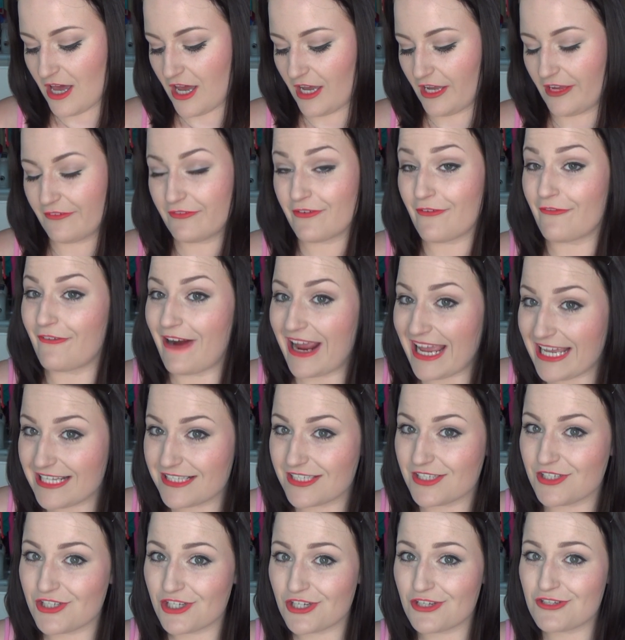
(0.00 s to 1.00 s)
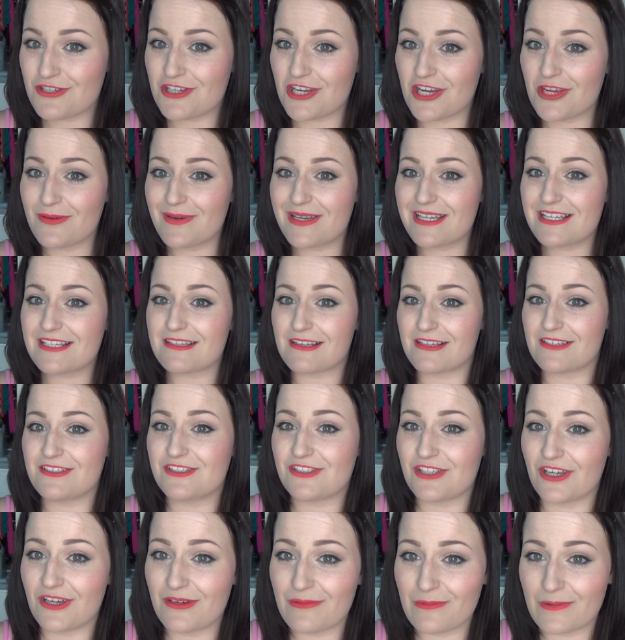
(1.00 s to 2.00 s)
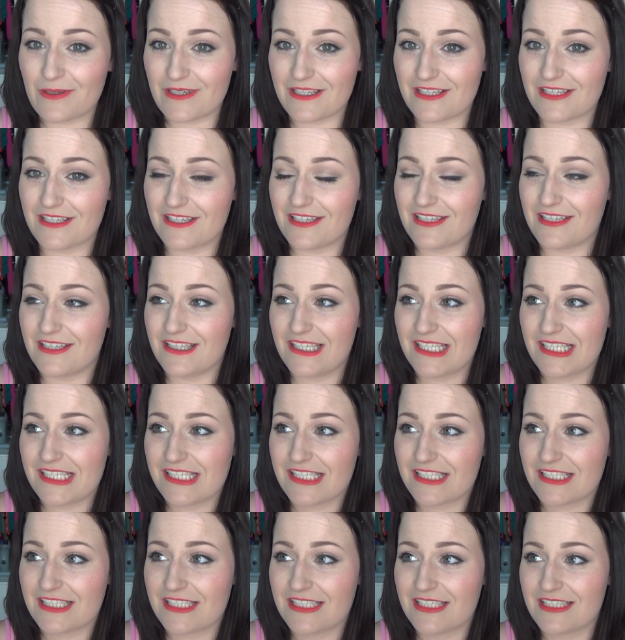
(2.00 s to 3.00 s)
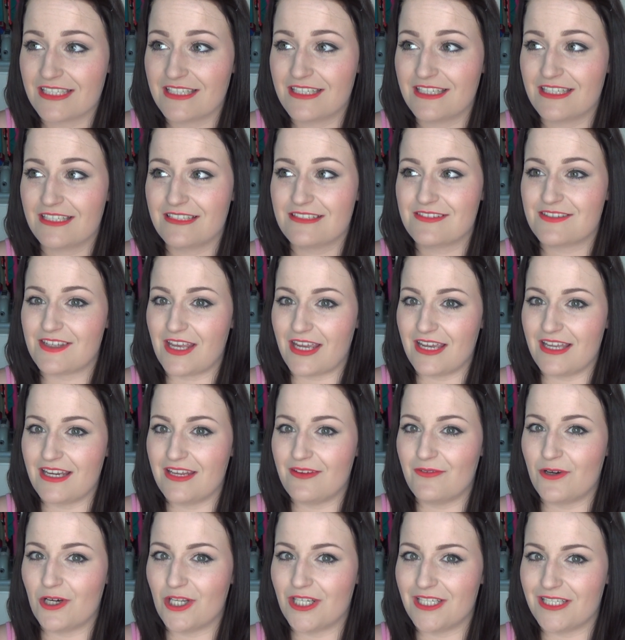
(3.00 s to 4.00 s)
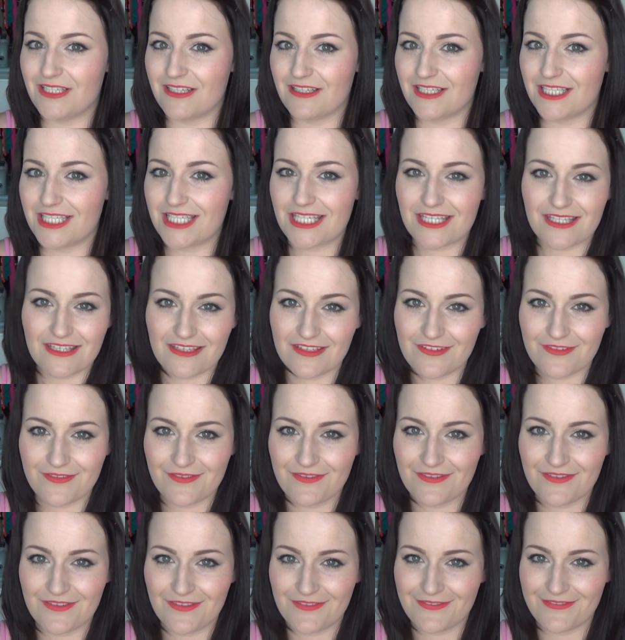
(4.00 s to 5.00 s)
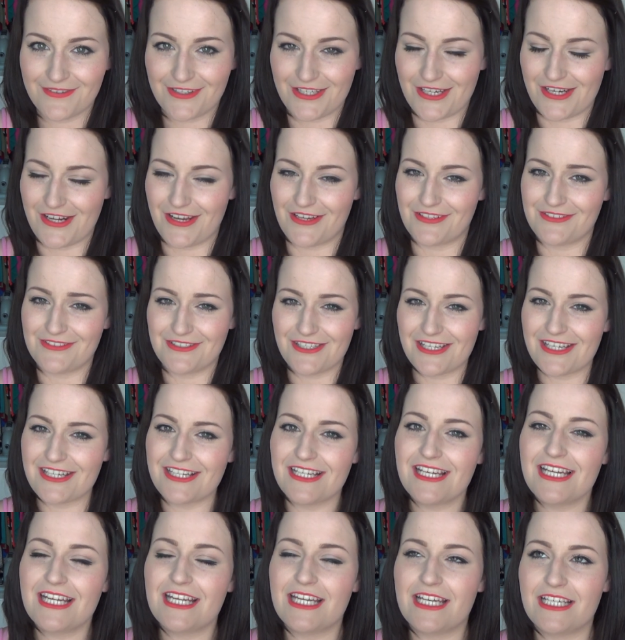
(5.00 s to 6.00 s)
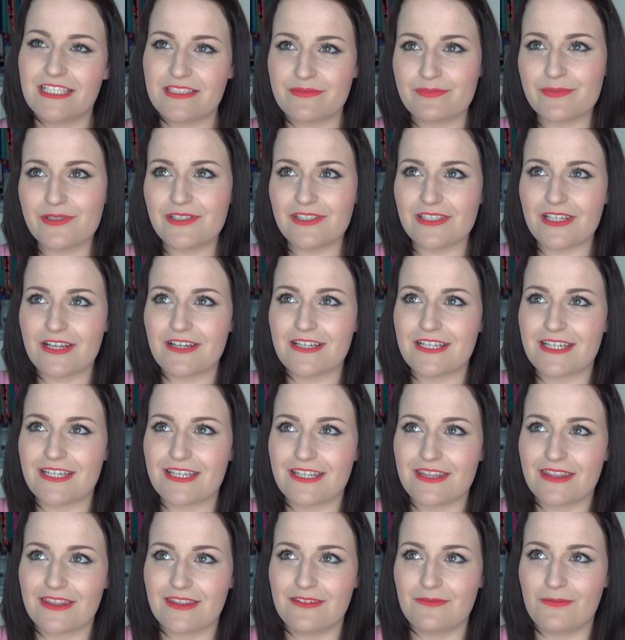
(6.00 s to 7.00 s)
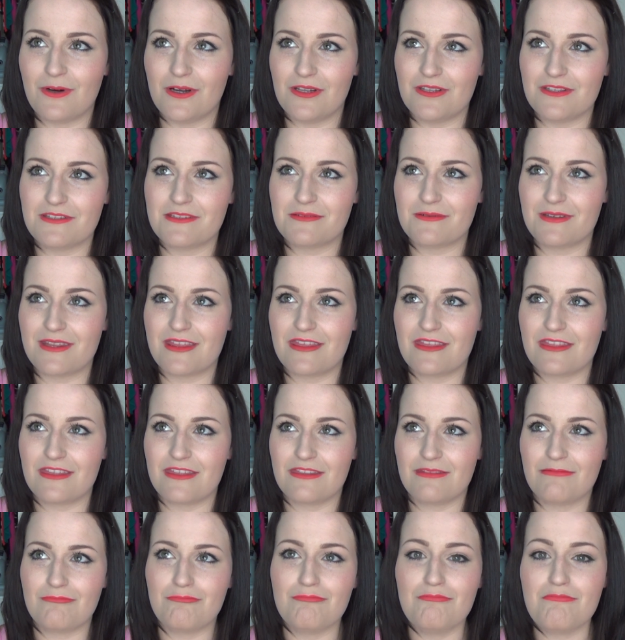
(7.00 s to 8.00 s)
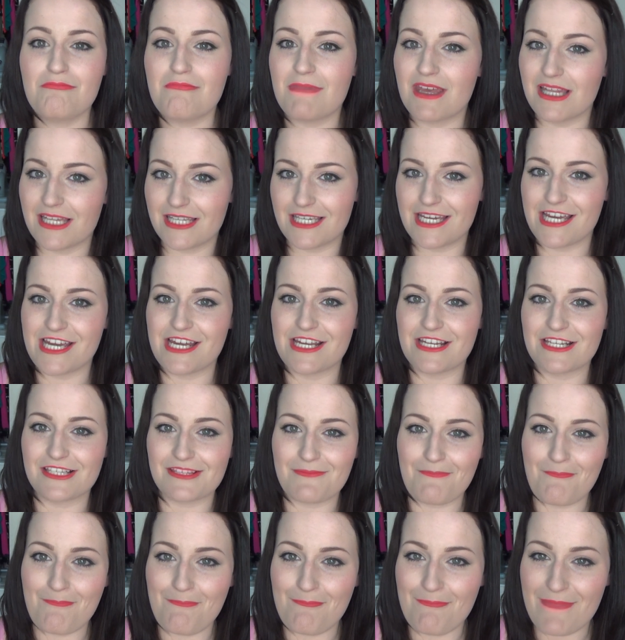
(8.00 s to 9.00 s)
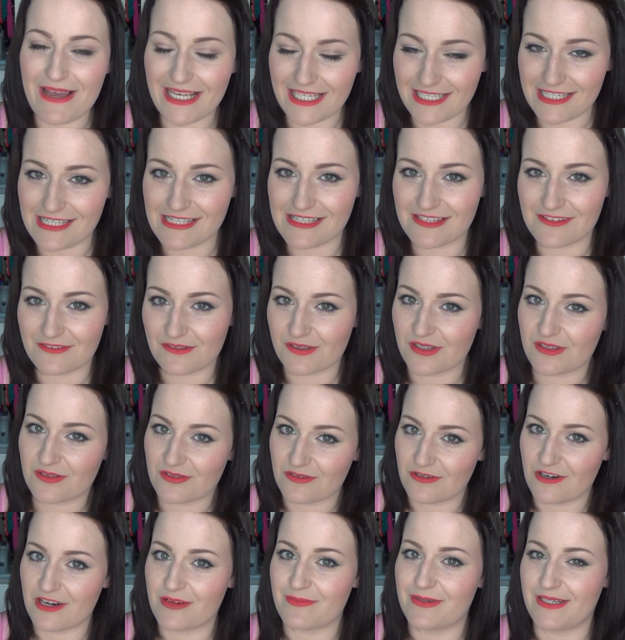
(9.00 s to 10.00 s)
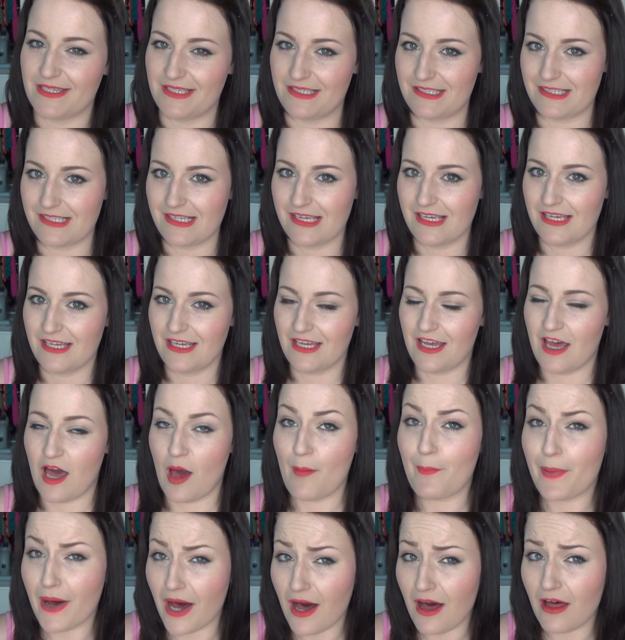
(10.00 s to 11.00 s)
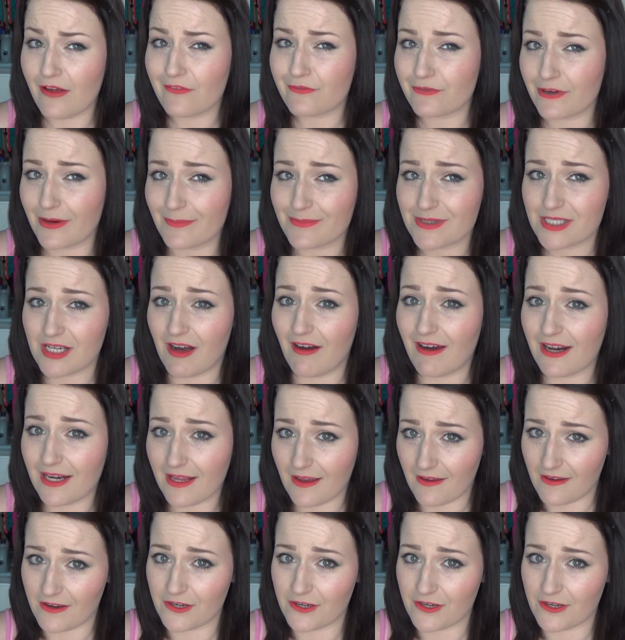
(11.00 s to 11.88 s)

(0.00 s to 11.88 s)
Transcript: Overrated YouTubers, I don't want to say anyone like, I don't know, it's more like the ones with millions and millions of subscribers, apart from Tyler